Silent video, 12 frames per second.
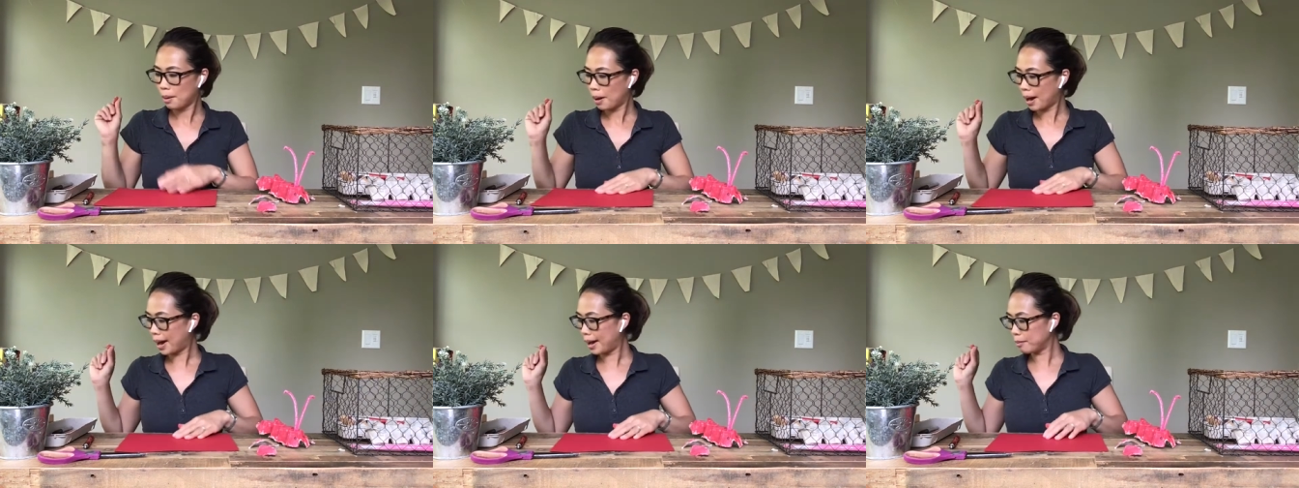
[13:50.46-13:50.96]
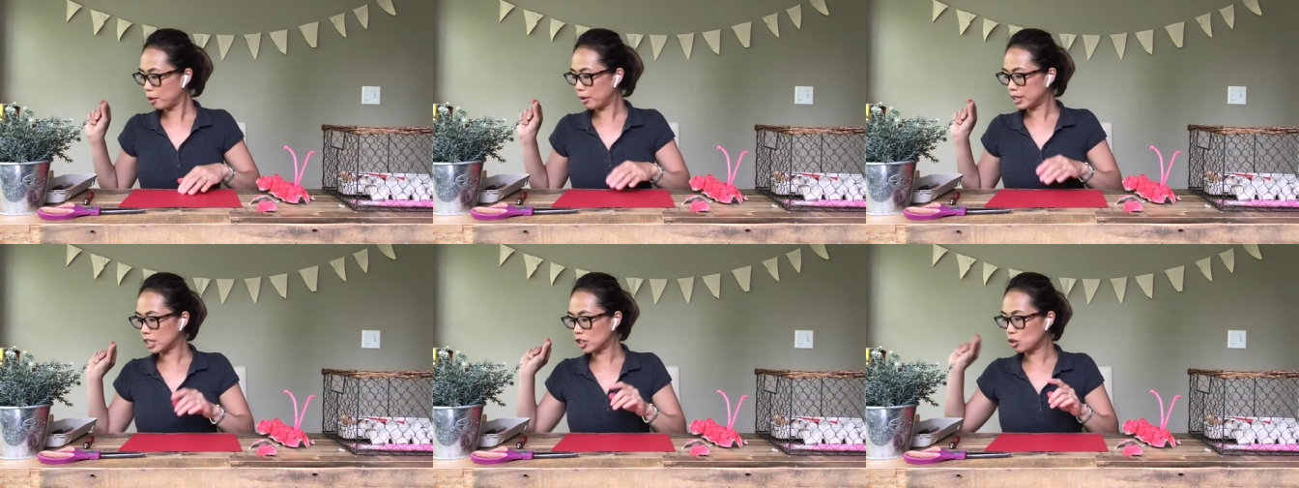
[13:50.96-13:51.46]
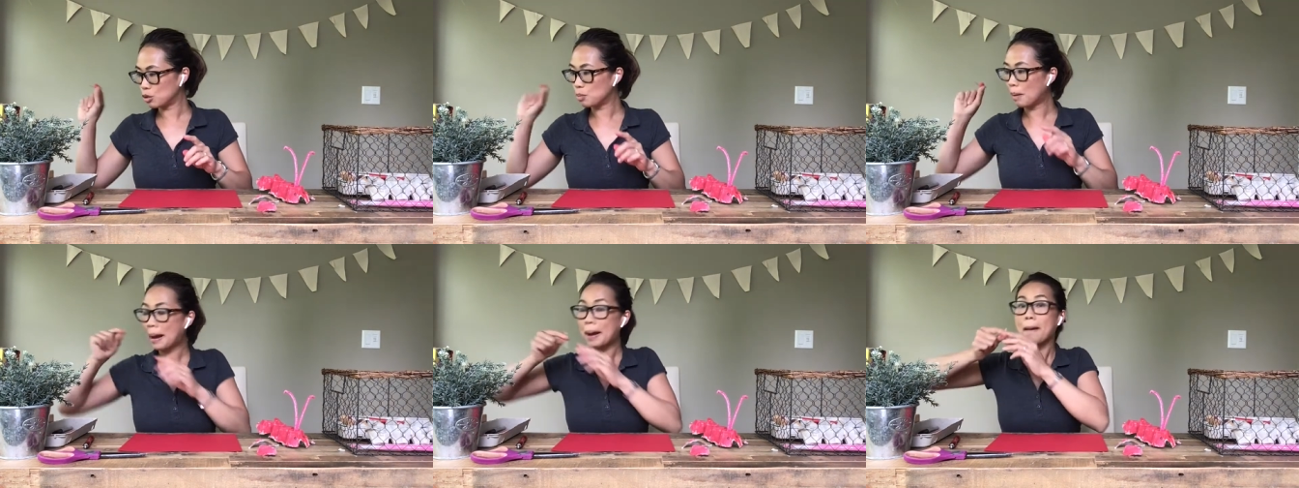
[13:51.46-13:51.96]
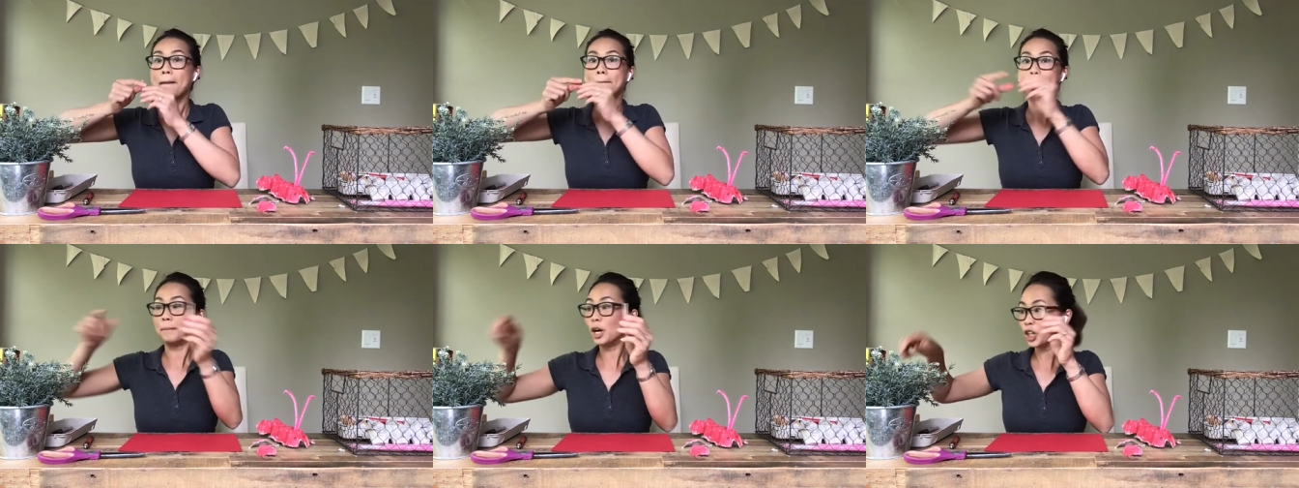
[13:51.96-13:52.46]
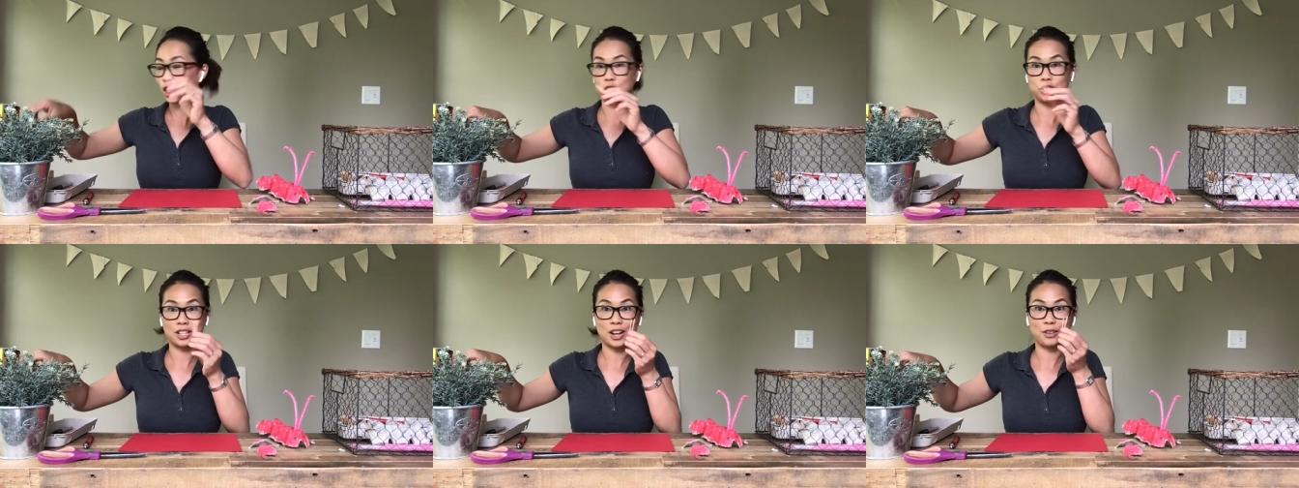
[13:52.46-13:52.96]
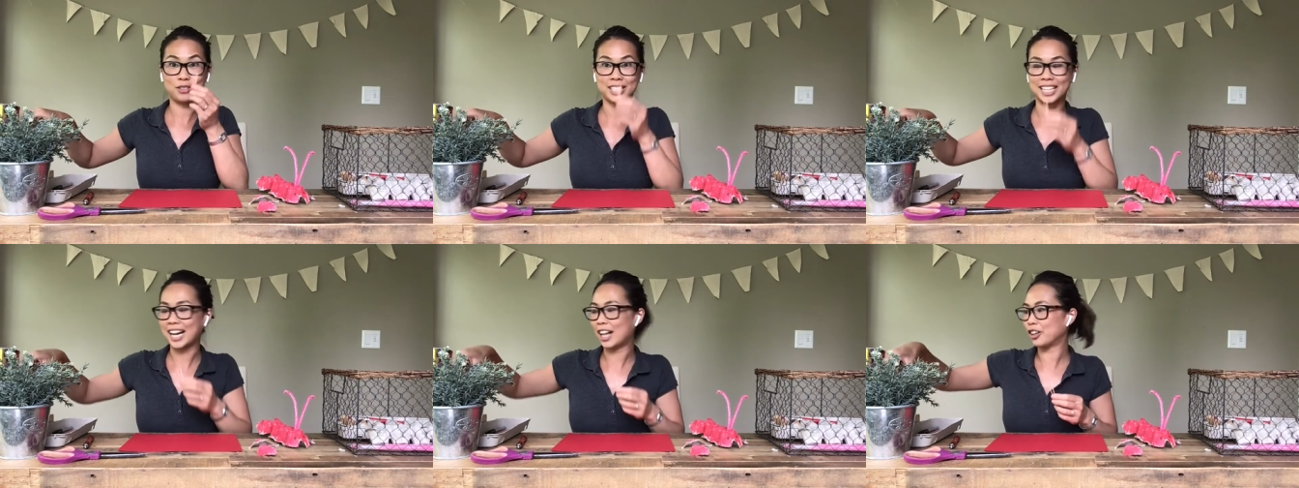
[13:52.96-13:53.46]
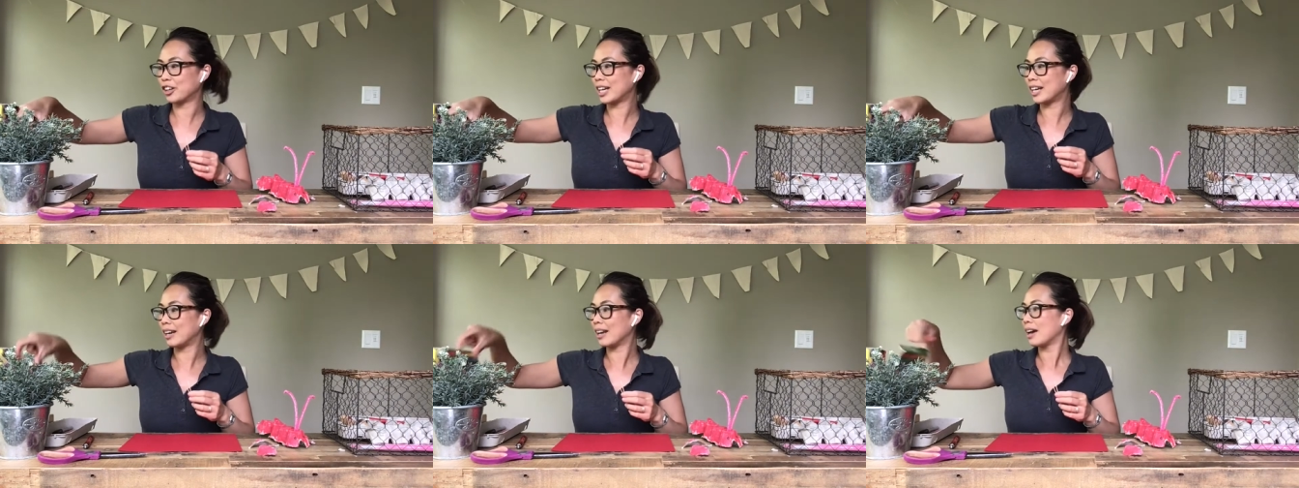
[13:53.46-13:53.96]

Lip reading: I'm going to use my markers though to color in